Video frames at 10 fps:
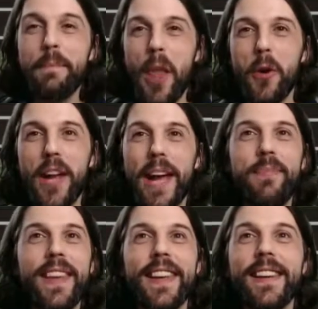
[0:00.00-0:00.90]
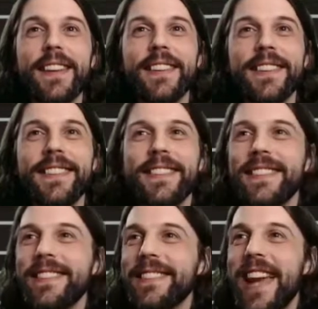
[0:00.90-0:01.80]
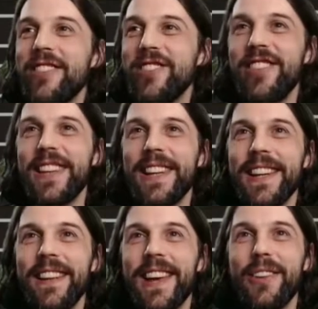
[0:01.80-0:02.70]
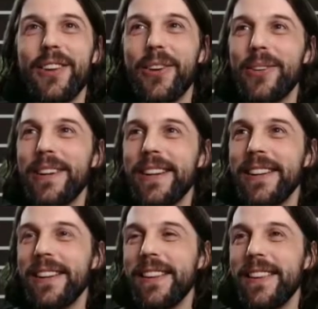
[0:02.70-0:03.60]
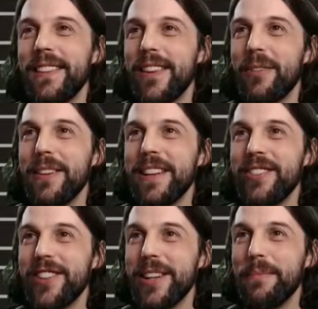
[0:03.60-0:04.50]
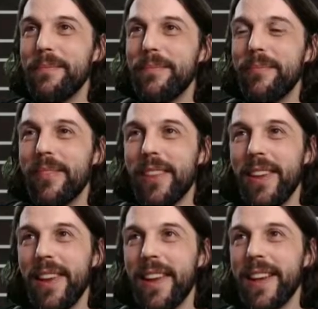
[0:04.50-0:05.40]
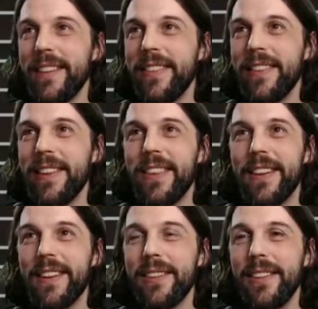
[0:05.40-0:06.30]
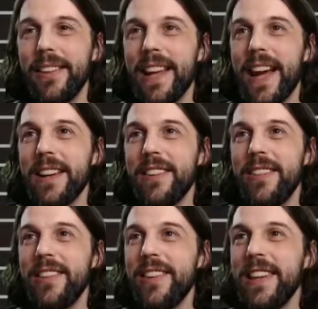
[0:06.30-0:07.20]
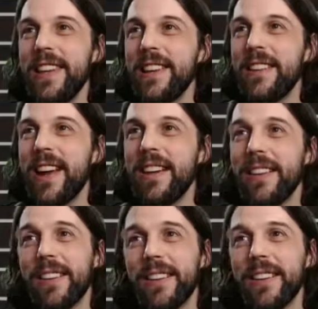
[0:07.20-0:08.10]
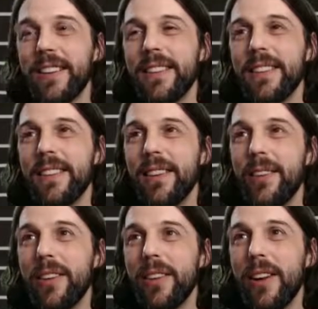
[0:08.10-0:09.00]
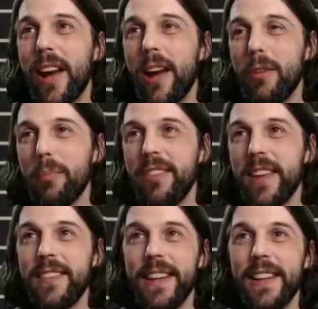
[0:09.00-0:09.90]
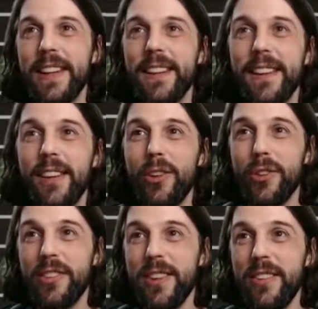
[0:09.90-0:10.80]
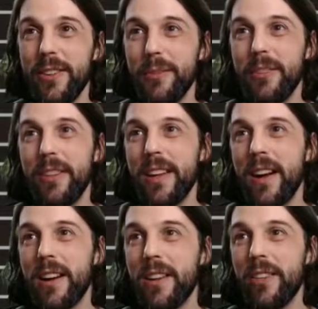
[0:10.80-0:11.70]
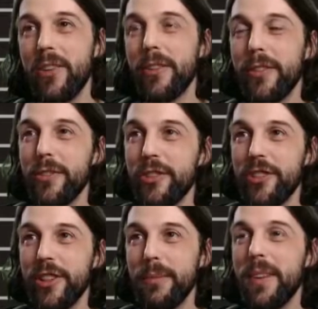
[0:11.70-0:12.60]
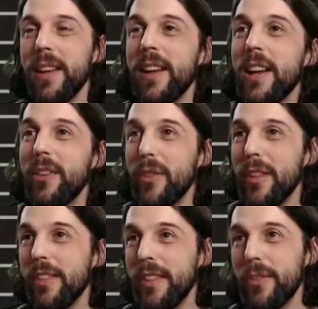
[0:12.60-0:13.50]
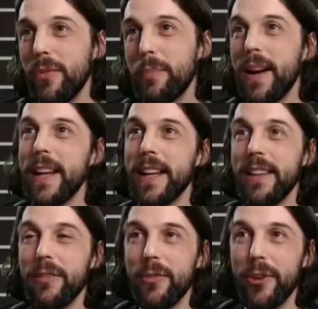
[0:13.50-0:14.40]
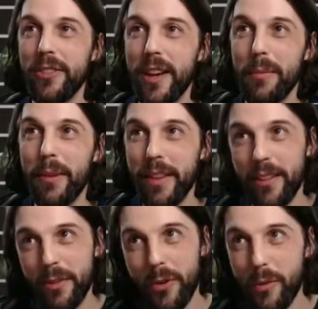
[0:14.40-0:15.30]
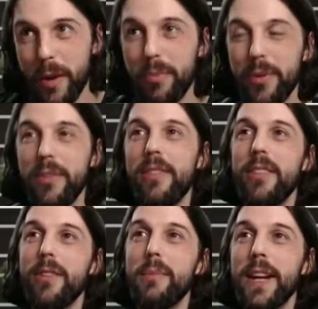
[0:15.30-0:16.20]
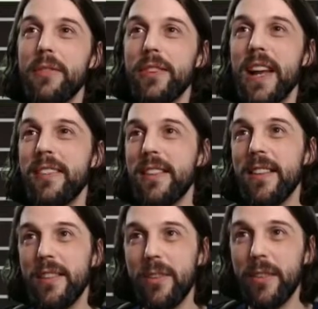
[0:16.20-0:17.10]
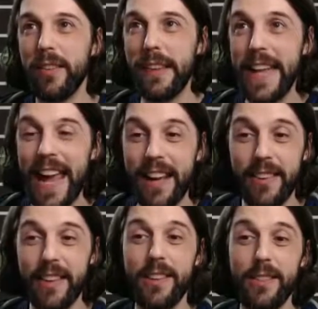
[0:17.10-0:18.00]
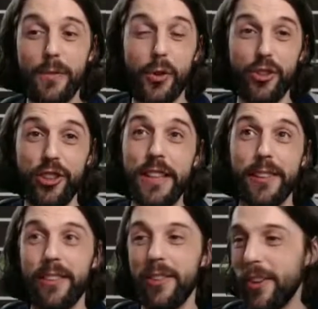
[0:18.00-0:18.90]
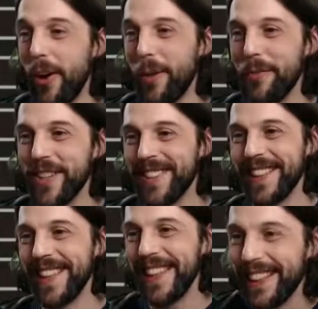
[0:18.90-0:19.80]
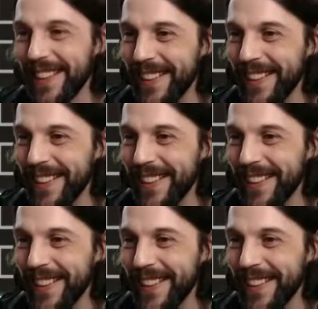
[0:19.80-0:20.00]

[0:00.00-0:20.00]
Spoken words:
Okay, NGC, there you go. This is our little ship. And the little icons you see here are representing your systems that are installed on your ship. So this is for piloting, for example. This is for weapons. You might have guessed it. This is an S is for shields, obviously.